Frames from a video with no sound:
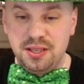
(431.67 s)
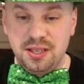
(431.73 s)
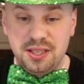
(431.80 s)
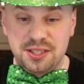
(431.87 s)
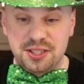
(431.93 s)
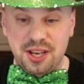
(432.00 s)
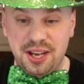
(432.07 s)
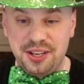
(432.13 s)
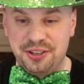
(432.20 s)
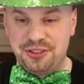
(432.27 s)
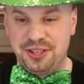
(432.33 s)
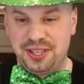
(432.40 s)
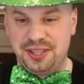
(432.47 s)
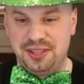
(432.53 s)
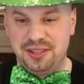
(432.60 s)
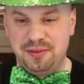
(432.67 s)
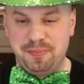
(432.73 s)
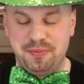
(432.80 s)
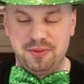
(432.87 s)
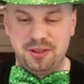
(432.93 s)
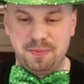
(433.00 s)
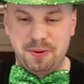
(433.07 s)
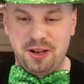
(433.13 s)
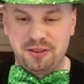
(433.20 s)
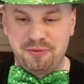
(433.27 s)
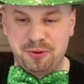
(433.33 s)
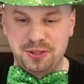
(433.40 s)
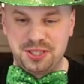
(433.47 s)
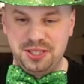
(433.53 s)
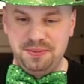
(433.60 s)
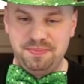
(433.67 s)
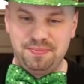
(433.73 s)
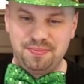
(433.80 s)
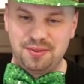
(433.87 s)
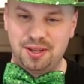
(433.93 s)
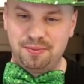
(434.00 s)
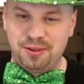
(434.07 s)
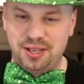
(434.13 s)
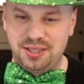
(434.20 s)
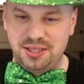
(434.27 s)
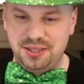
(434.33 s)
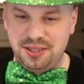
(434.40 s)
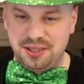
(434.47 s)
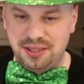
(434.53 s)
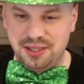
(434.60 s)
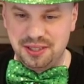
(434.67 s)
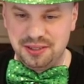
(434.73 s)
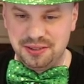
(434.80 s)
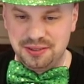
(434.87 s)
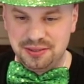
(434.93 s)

Scott, you're drinking the Napog 14? I'm glad to hear it.